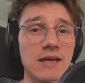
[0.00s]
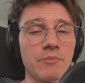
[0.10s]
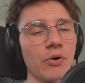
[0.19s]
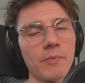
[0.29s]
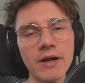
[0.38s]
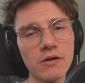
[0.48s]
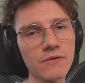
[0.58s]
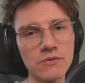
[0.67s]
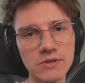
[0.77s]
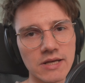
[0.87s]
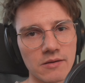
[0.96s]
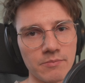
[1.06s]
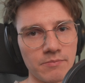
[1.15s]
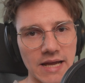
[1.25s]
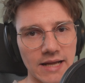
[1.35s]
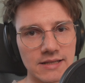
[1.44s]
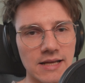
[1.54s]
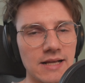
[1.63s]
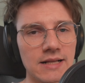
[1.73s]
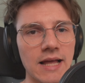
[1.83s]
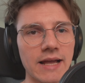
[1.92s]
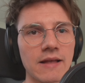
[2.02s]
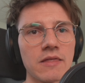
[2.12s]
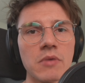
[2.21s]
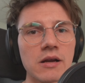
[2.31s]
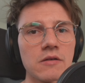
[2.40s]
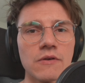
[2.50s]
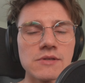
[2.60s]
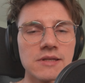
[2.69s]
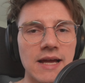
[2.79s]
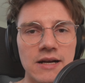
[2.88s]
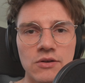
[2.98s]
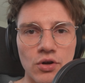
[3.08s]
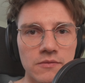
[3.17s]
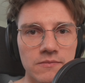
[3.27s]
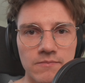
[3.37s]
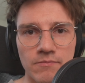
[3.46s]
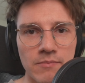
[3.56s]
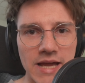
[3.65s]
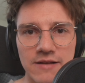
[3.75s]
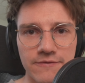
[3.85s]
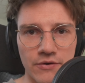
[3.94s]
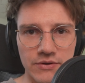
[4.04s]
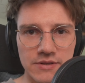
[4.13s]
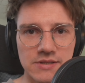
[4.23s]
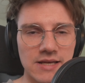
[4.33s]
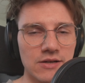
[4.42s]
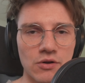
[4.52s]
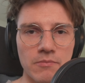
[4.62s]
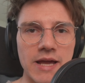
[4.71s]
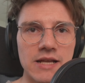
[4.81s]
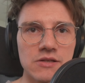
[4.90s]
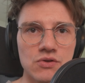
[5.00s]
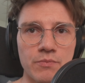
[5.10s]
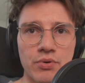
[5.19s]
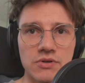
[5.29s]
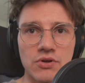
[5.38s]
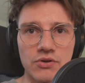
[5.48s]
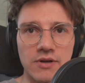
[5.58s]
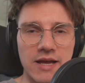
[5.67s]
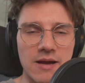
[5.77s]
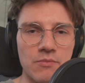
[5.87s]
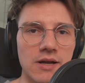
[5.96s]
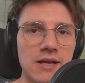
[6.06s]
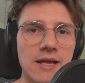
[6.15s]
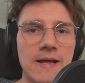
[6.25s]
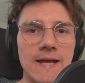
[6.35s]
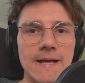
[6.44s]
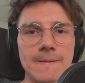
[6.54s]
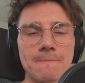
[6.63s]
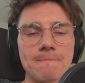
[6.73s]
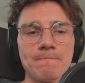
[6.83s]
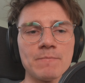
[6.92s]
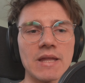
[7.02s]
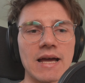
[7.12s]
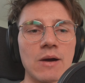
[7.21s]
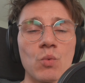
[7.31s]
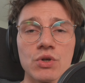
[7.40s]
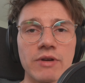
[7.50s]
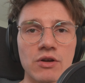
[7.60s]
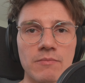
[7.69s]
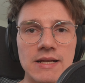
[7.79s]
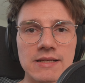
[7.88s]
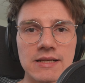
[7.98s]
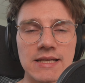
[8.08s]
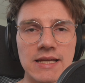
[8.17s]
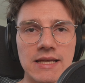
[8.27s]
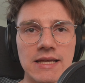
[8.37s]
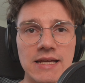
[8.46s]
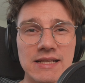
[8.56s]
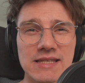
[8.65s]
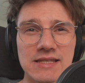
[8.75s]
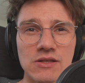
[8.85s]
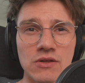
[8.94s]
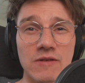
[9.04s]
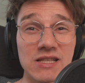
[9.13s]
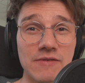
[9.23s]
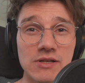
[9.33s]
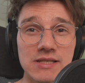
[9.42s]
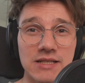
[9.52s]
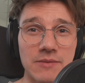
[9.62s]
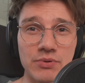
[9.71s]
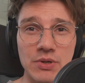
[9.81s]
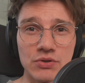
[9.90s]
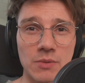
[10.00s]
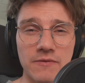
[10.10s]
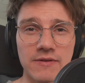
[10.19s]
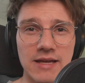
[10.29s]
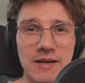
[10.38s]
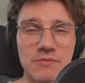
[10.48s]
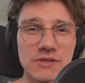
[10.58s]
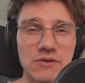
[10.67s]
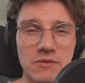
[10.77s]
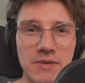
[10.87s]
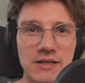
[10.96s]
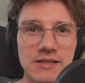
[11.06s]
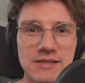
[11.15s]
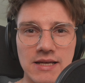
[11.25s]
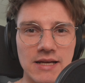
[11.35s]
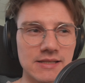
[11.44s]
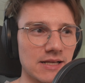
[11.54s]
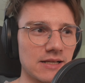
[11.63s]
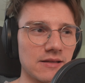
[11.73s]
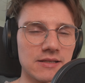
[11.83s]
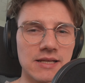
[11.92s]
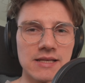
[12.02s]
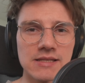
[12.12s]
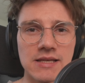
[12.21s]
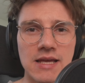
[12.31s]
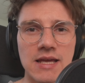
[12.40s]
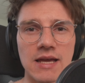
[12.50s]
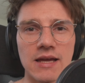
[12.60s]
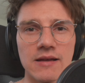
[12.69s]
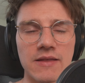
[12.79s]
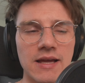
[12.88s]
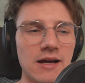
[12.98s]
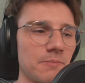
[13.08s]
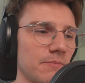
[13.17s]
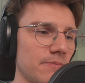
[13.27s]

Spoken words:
both microphones are bad. Like the microphones, they are not made for this. They are not made to put it on your camera. I wouldn't recommend it. It's very slippery on top of the camera. So the magnets, I said it in the test, they are